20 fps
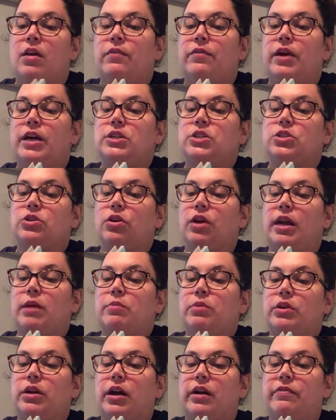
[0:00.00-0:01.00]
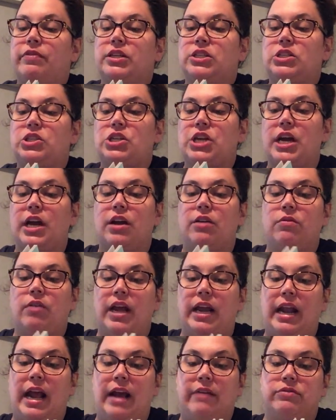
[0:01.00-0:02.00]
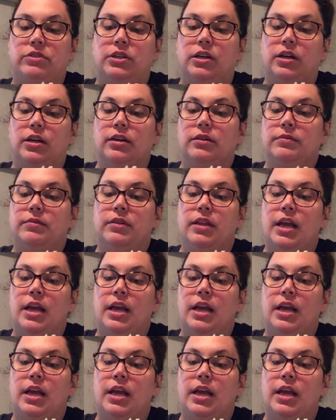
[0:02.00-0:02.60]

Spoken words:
Fudge scrambled off his chair and ran after her.